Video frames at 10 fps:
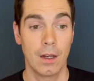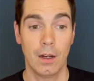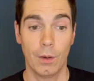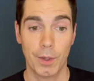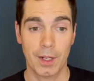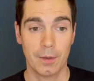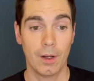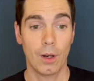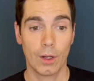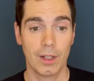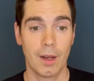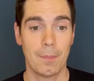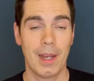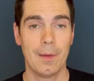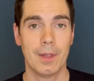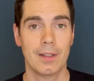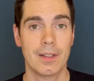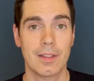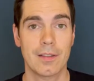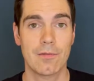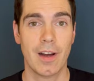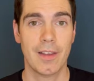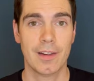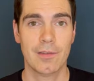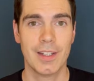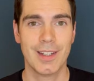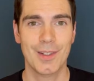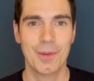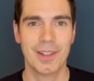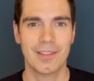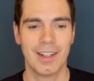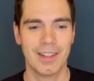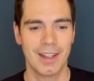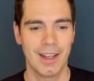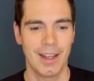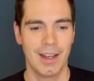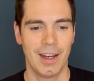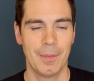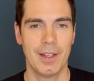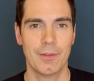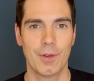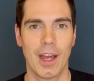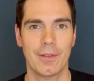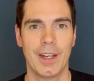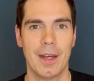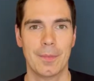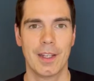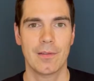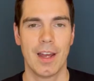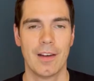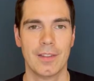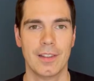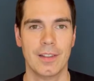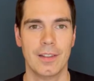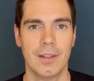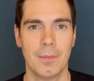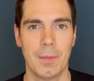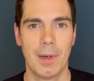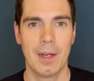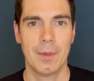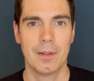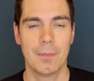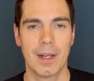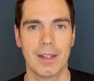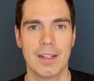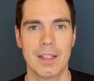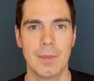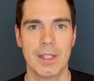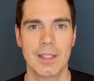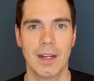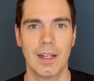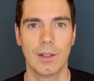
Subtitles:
login and payment. This is a rather critical one, right? I mean, if you have an app that has a payment mechanism inside